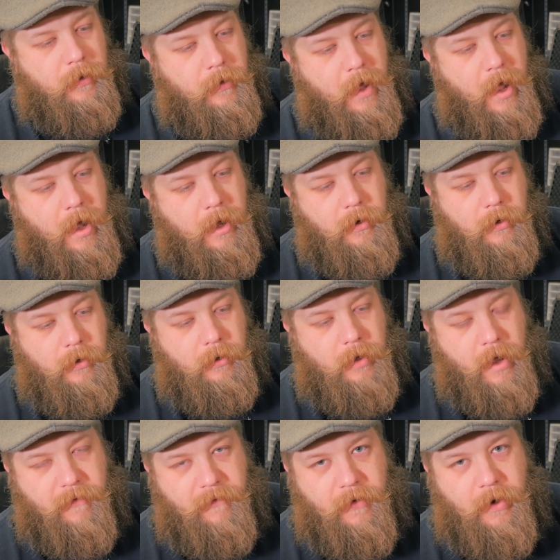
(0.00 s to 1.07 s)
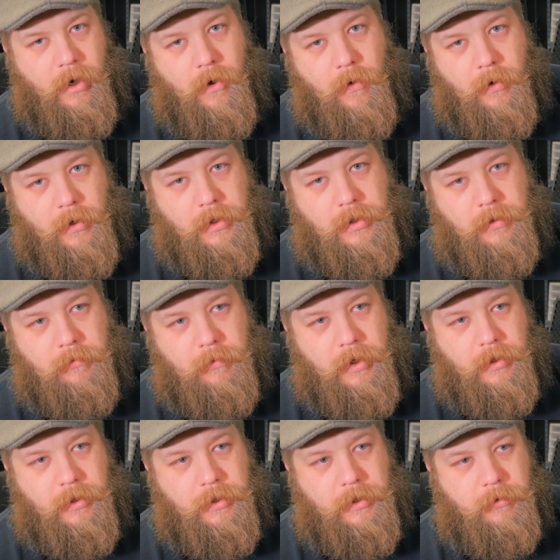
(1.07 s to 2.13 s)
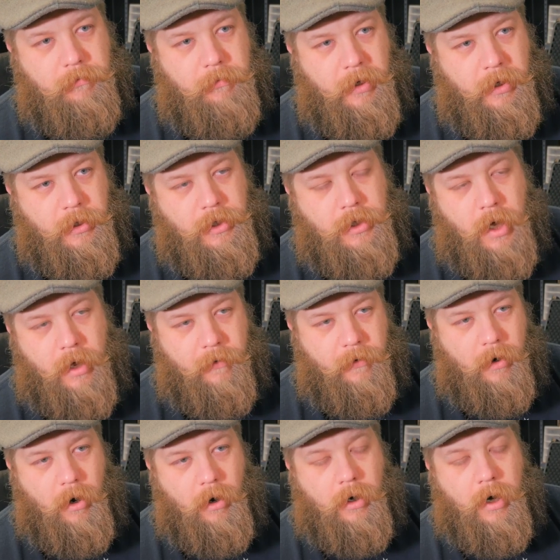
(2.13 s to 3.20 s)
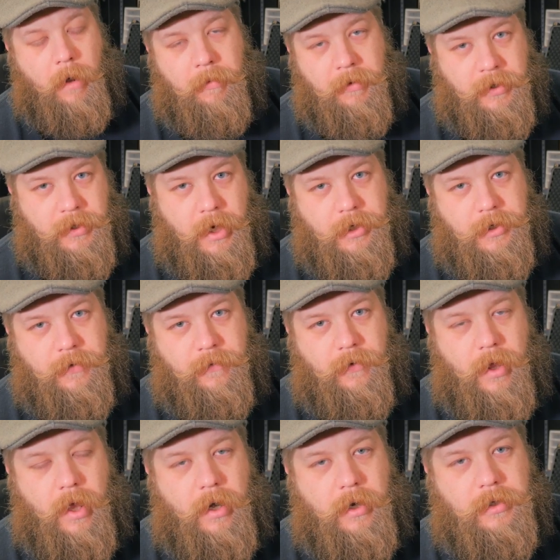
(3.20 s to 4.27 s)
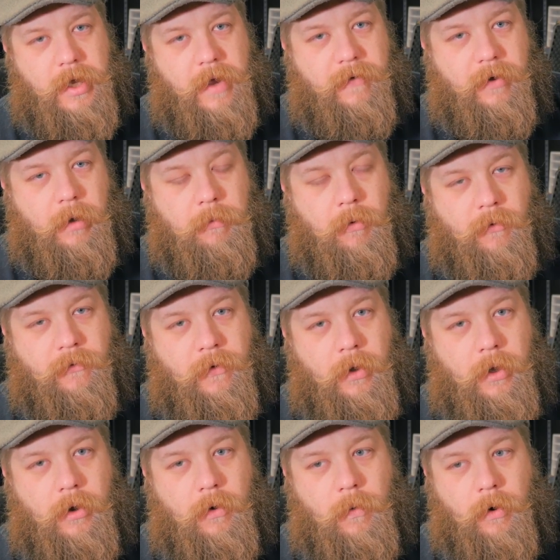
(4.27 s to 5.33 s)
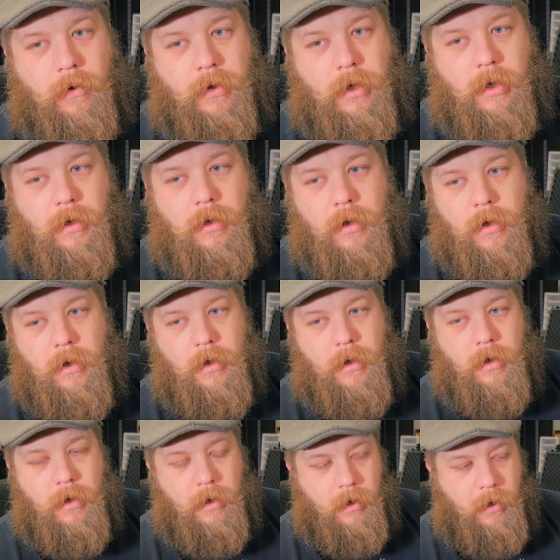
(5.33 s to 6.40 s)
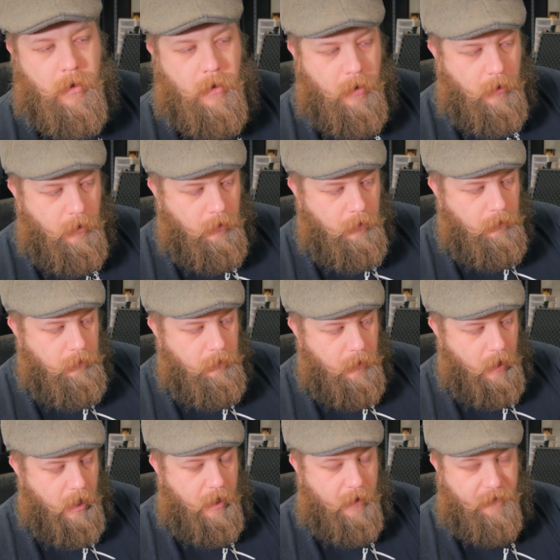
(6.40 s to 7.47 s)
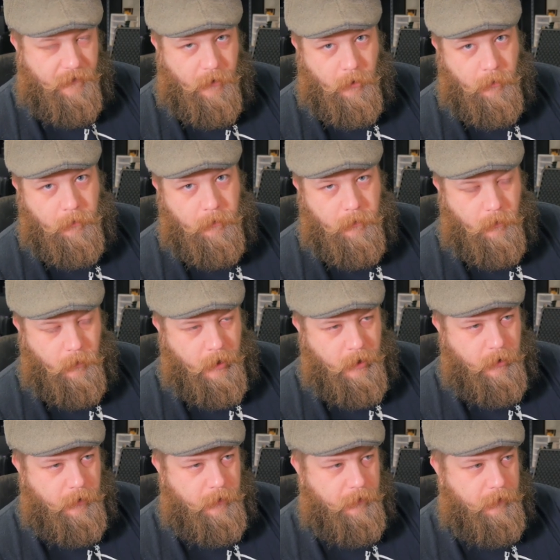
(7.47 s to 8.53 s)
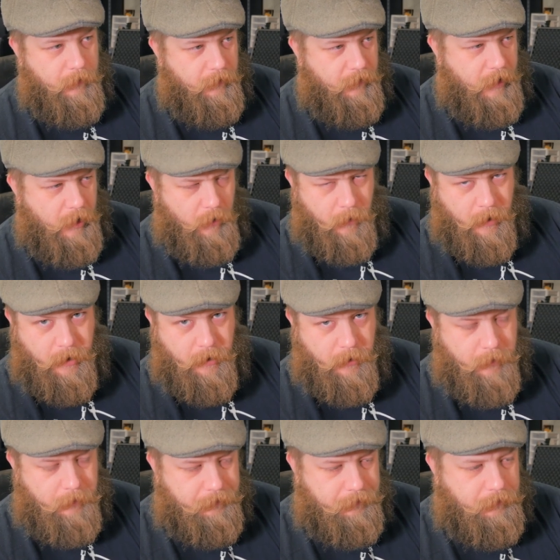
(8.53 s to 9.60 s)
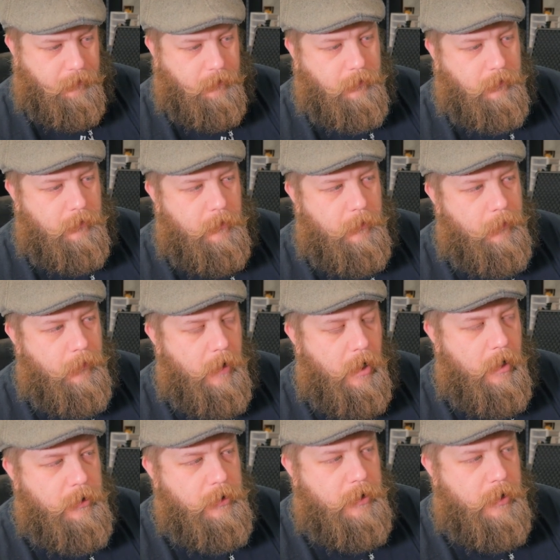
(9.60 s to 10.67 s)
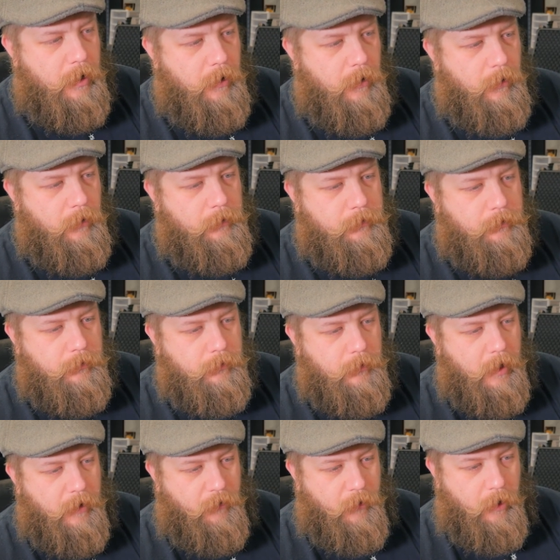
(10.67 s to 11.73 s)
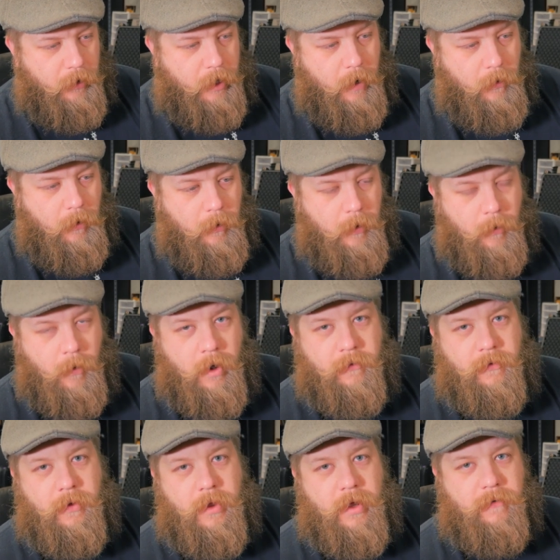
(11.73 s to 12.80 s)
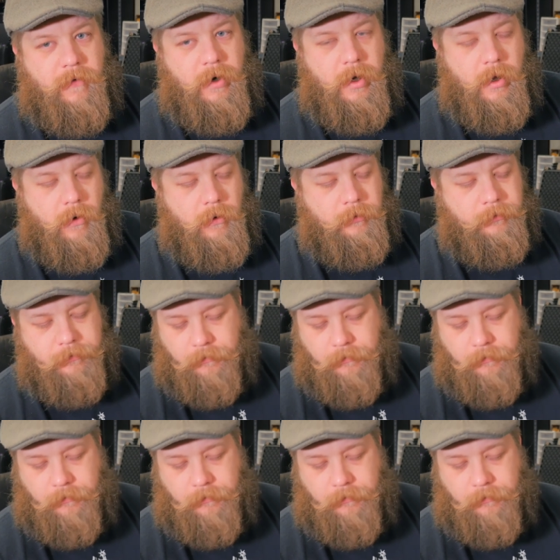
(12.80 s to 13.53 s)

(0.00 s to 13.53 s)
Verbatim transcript: that that video is is being shot our compensation for that is having a portfolio worthy uh, film rendered video rendered and so if we don't get what we want for that video